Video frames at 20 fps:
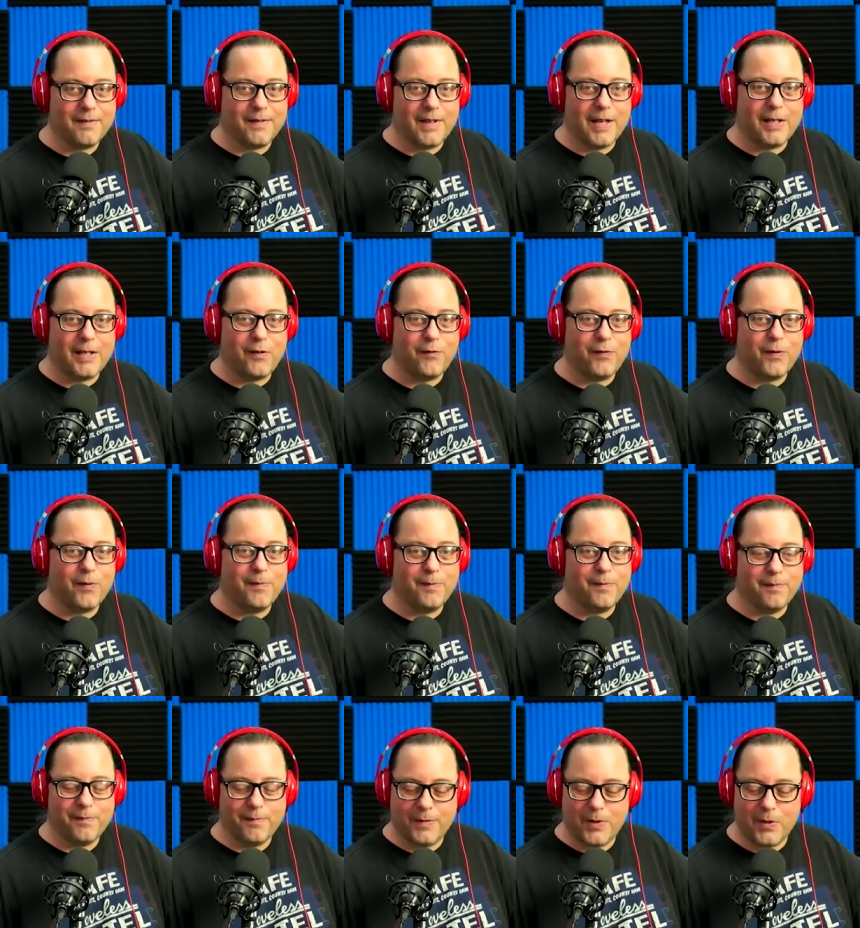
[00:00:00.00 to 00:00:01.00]
Thank you for
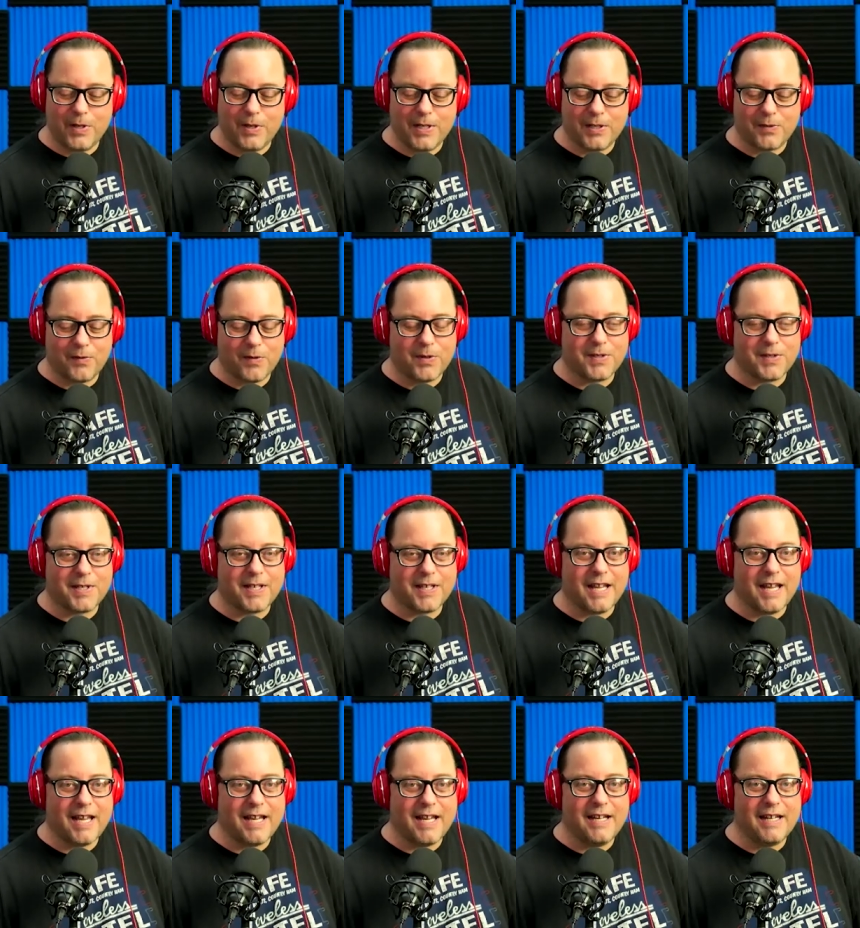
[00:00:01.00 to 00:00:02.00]
doing this with us
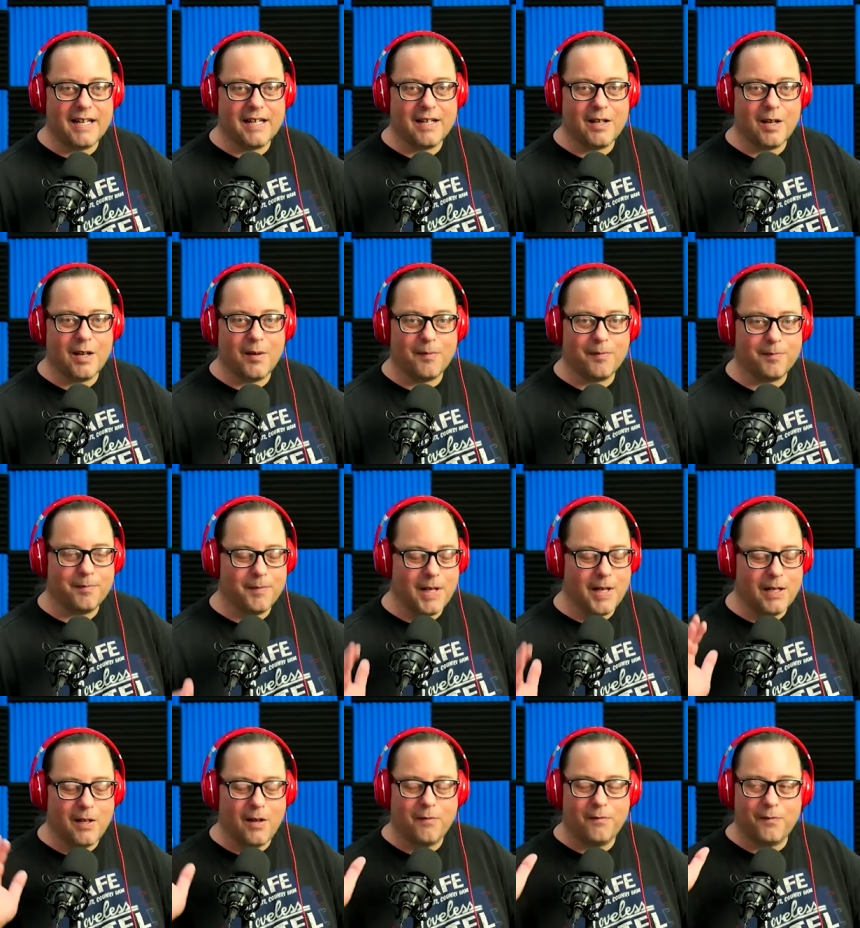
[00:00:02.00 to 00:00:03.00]
today, and uh, I
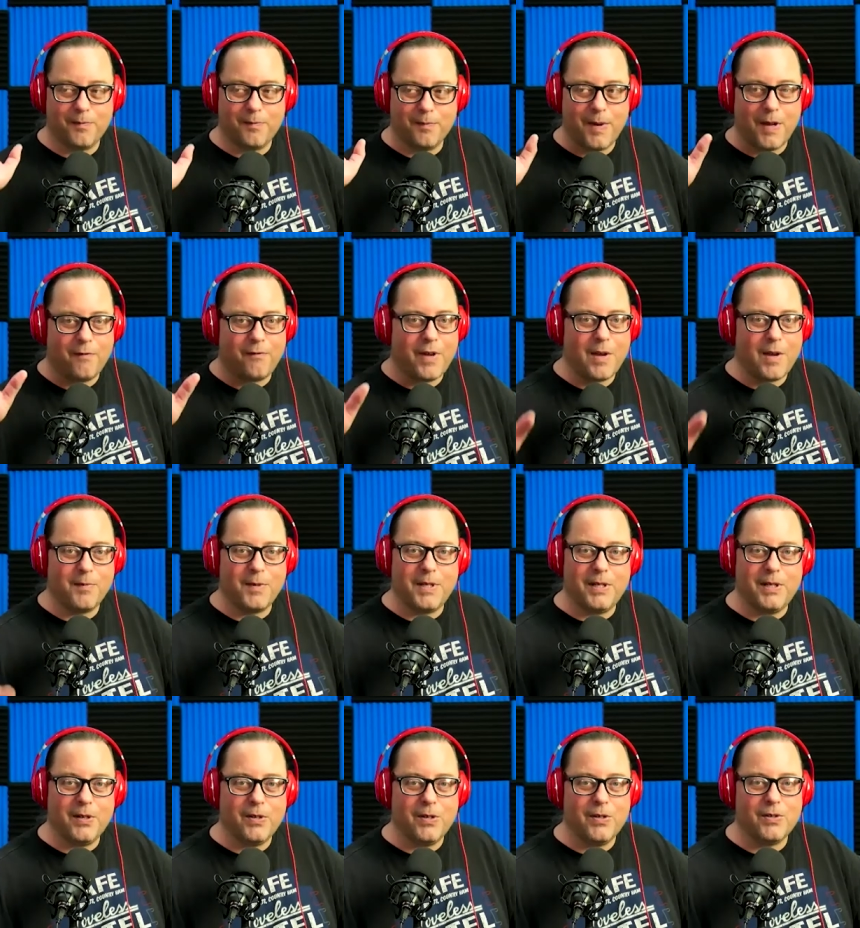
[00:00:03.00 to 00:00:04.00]
love my family to
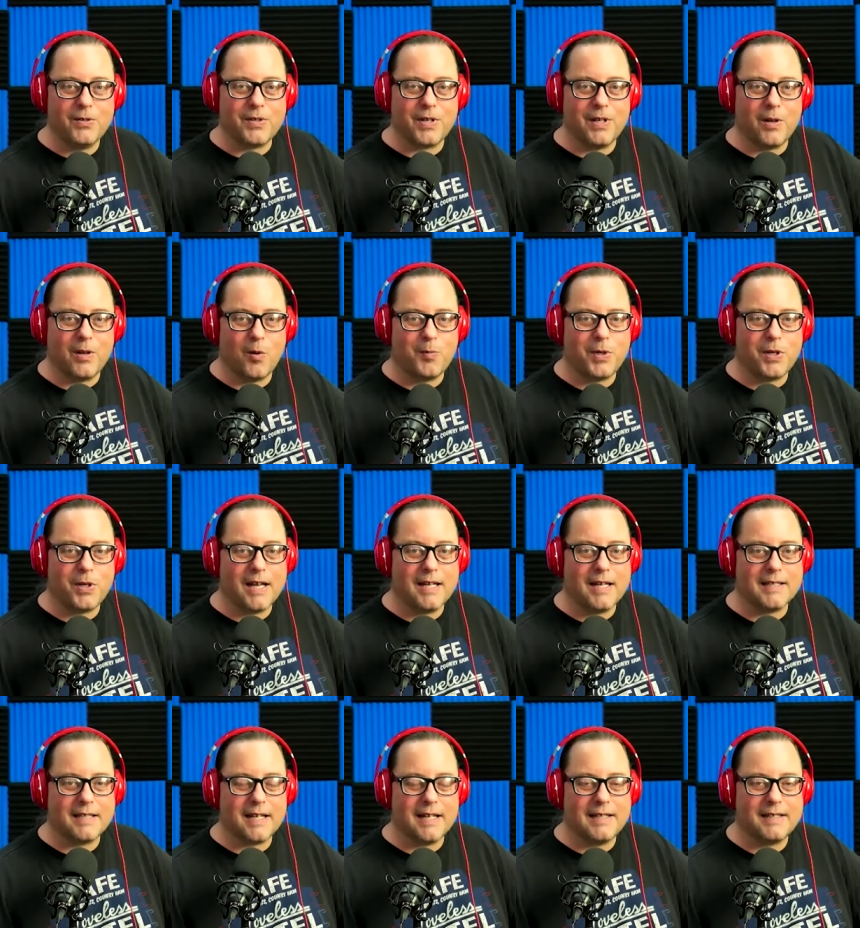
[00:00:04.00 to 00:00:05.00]
yours, and hope you
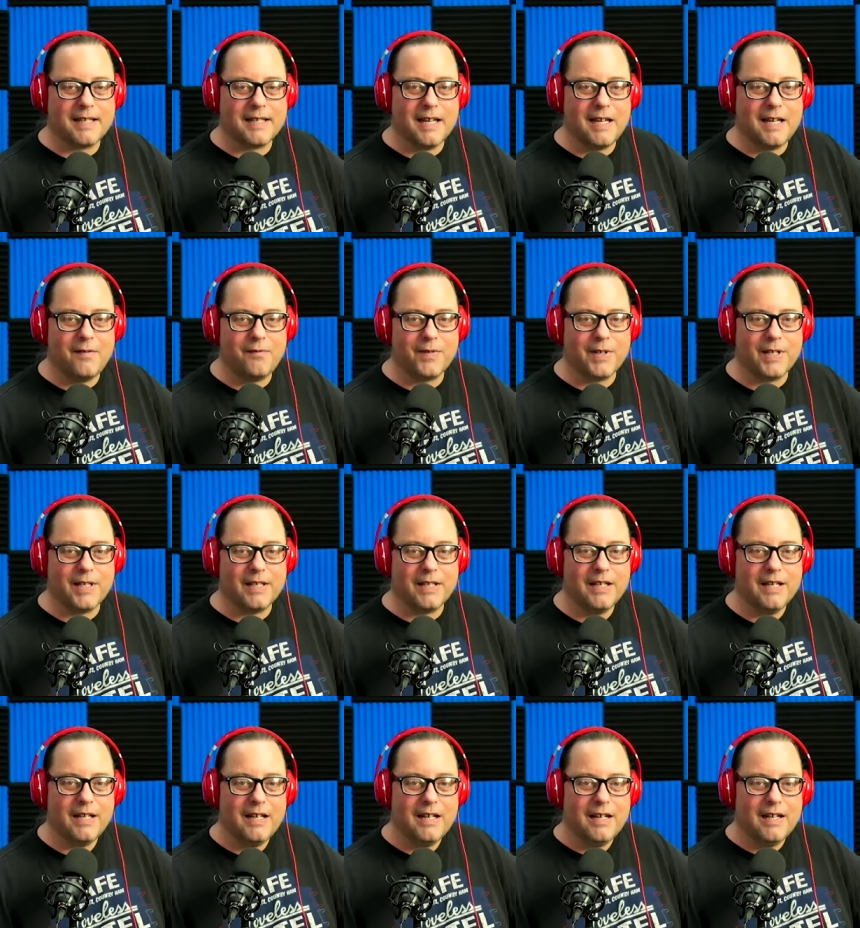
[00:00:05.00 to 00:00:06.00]
guys stay safe, and
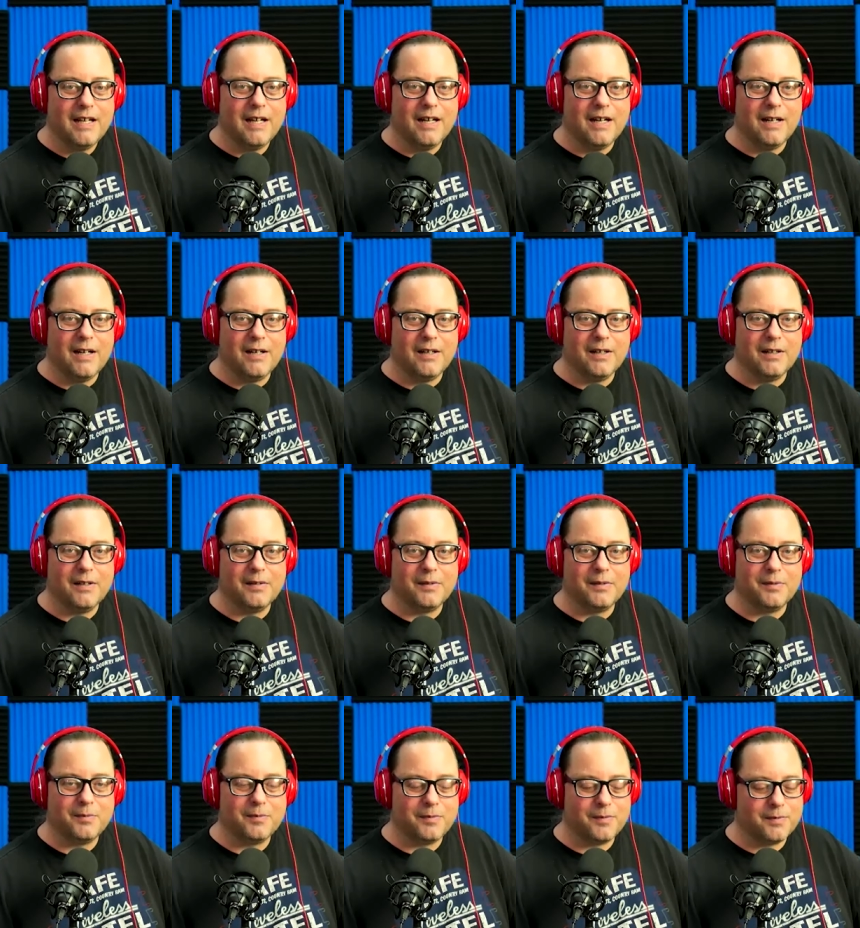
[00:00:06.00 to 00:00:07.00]
uh,
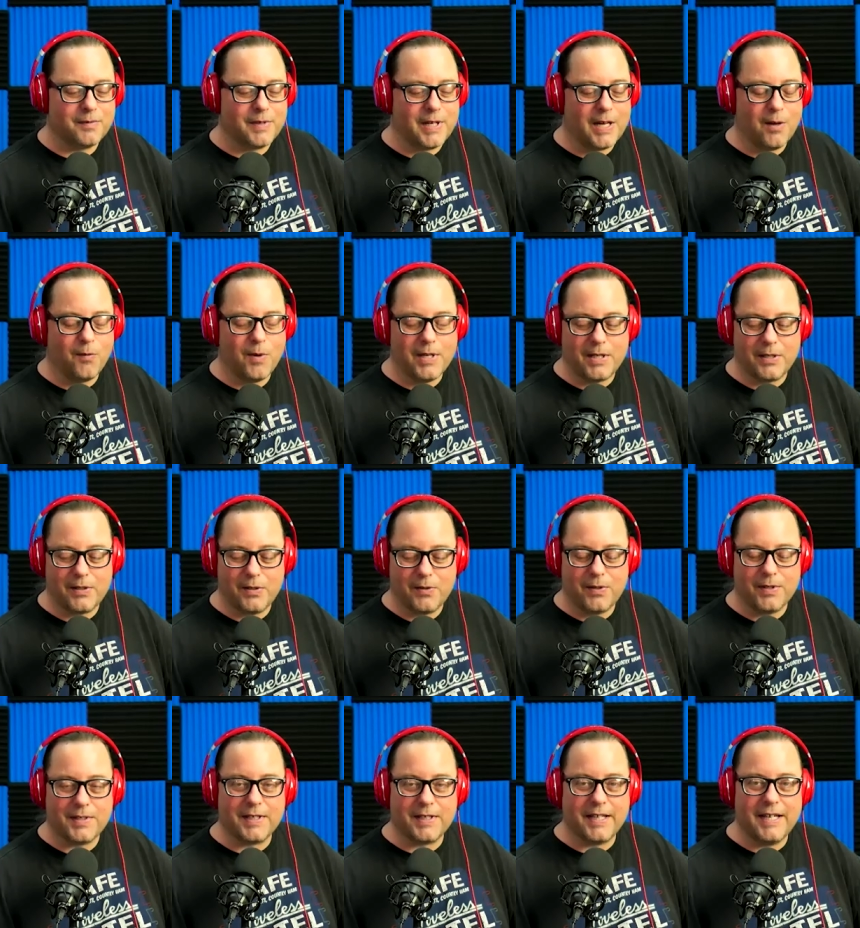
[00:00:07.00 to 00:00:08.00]
can't wait to do
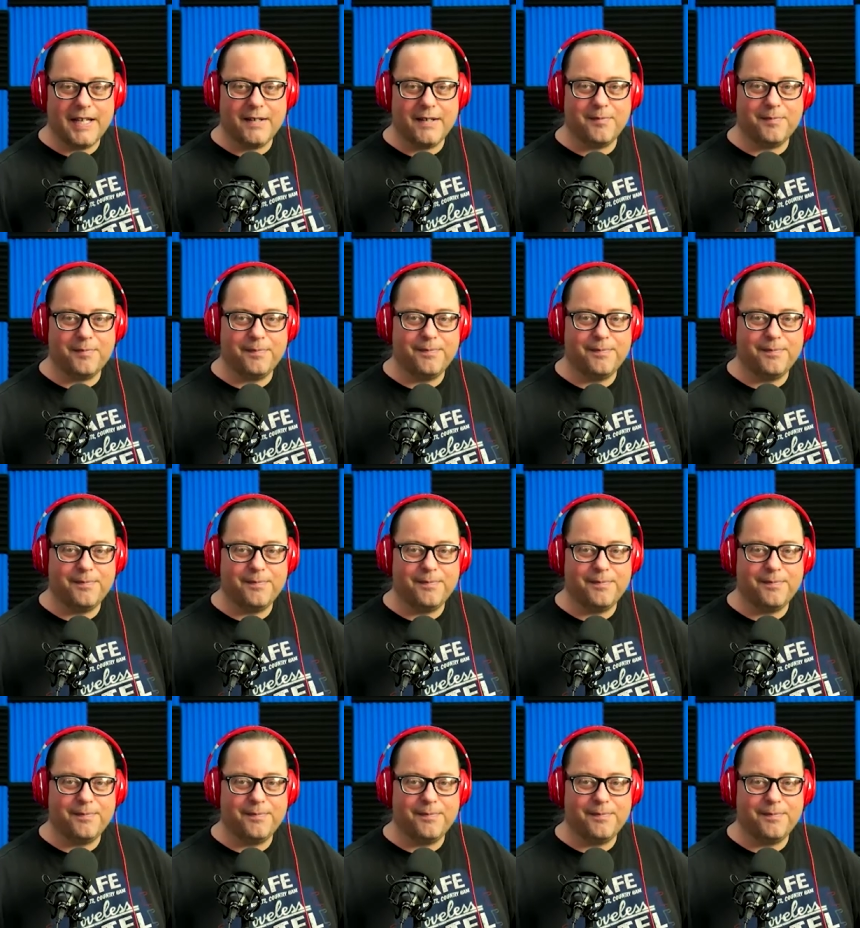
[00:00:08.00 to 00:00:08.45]
this again.